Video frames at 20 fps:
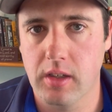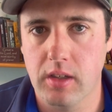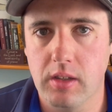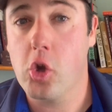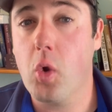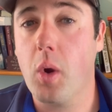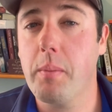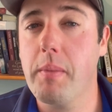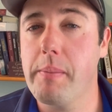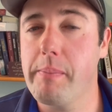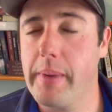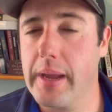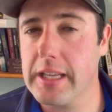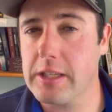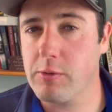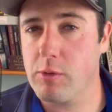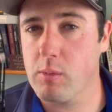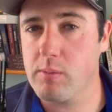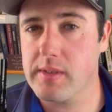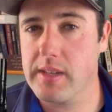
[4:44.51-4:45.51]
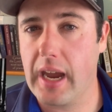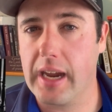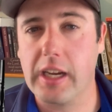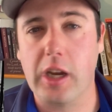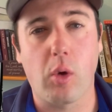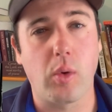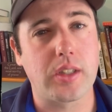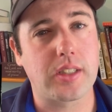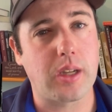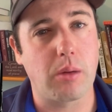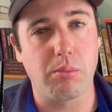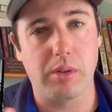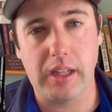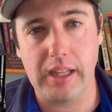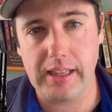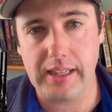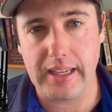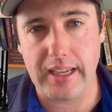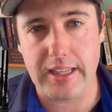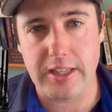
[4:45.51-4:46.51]
Norman Bates from Psycho is
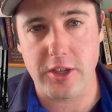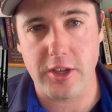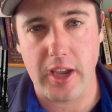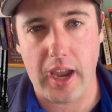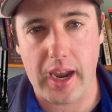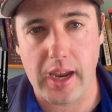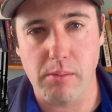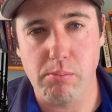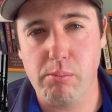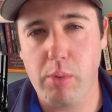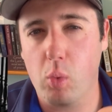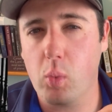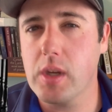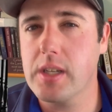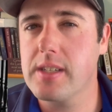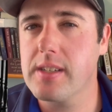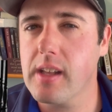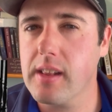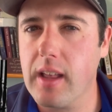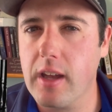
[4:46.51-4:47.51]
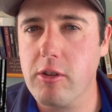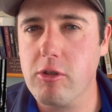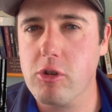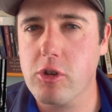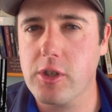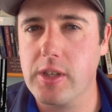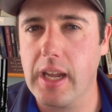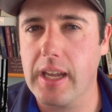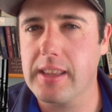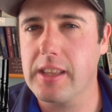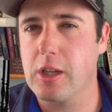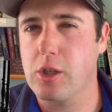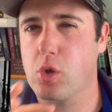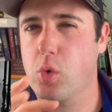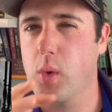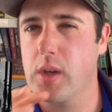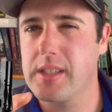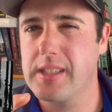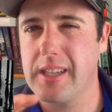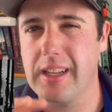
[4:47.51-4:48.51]
completely insane, but we still understand the
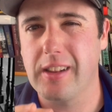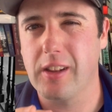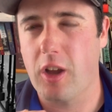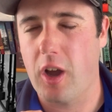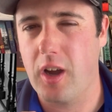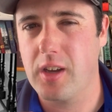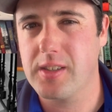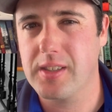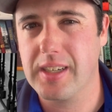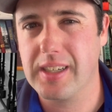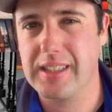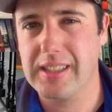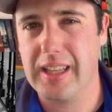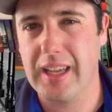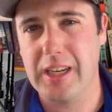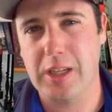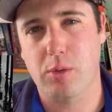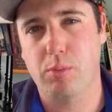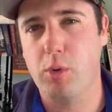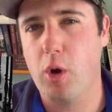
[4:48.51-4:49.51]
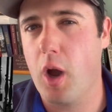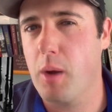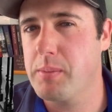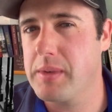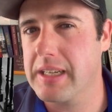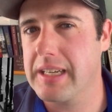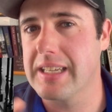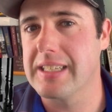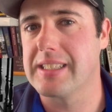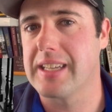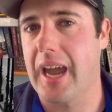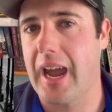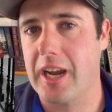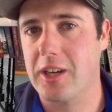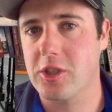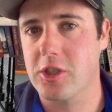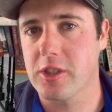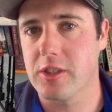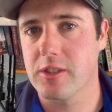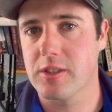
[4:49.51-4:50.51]
twisted logic that is prompting his
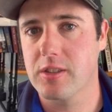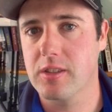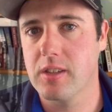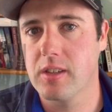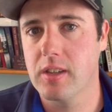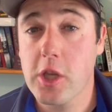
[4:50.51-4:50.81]
actions.